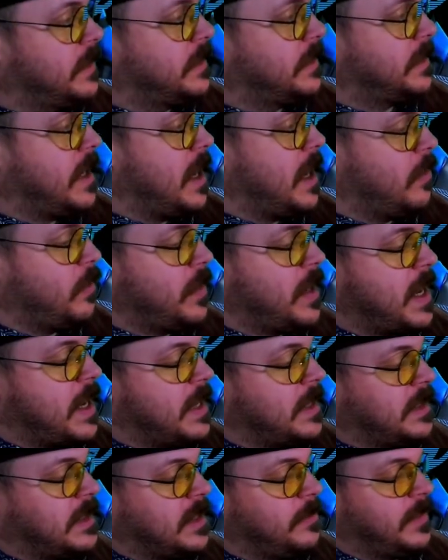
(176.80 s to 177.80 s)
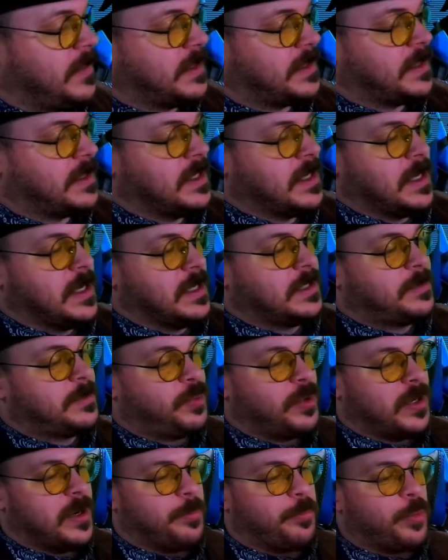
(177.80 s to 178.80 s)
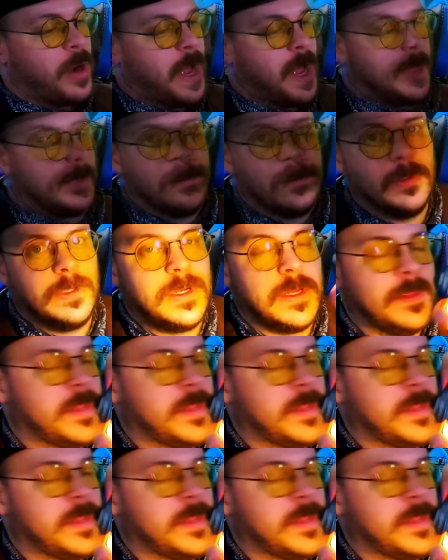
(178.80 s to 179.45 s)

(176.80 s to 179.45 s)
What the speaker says: out. We gotta dim this thing. It's pretty bright. Look on the